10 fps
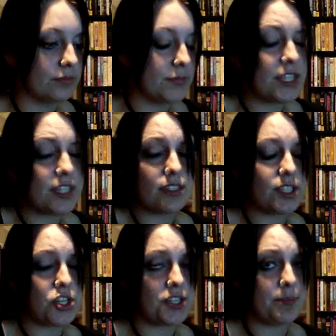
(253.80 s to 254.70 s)
This
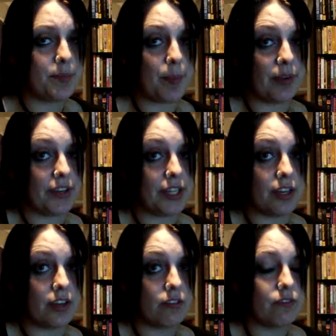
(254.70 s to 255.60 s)
isn't just a bummer
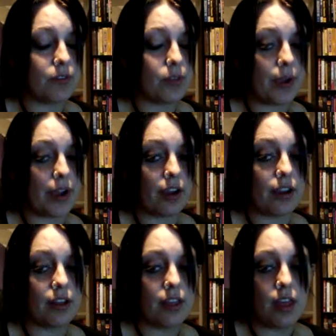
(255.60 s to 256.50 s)
video, for the
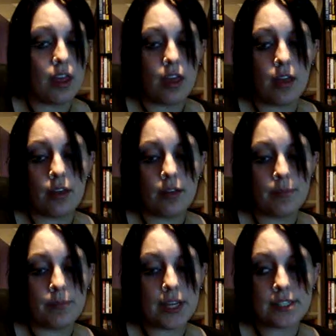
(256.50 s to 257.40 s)
record,
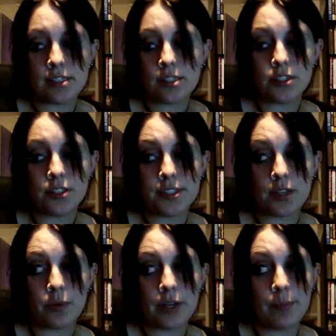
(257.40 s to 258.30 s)
because as it turns
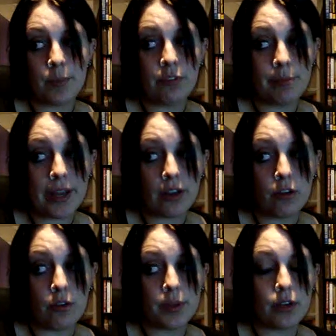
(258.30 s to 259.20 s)
out, when I moved back
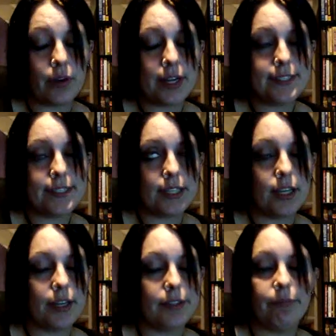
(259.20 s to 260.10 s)
home, you know,
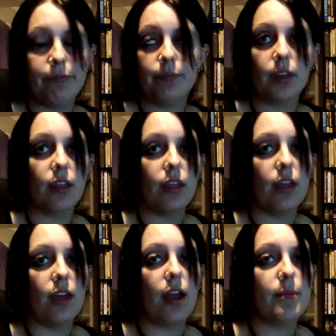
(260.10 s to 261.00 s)
I
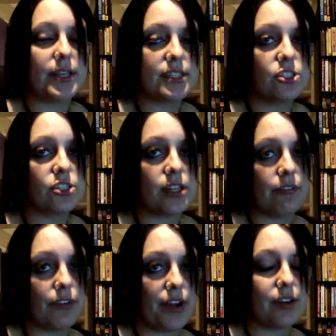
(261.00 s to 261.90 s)
messaged
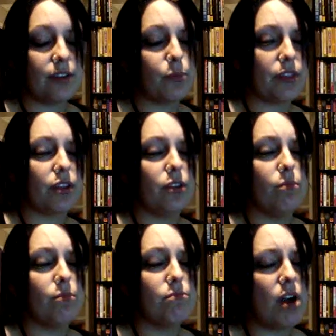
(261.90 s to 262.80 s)
that friend with a
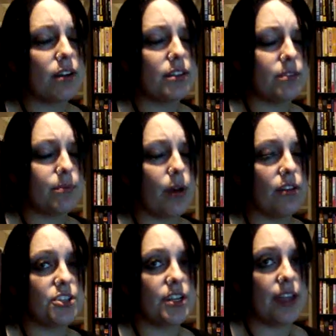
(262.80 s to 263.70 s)
humongous
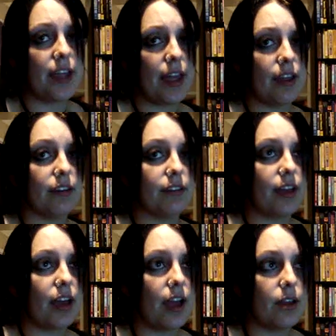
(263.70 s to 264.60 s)
apology, and
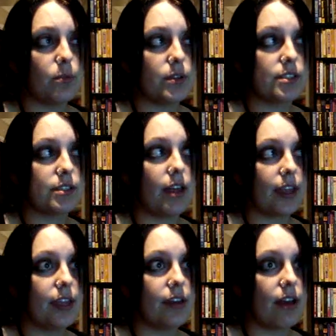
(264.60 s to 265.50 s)
I was
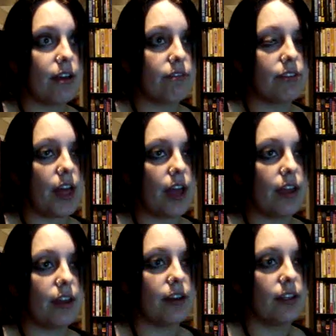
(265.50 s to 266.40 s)
lucky enough
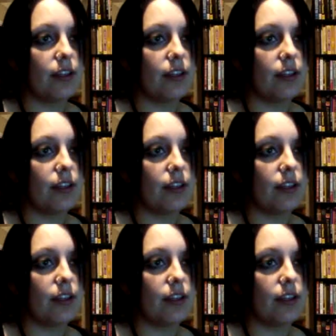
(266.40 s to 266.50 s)
that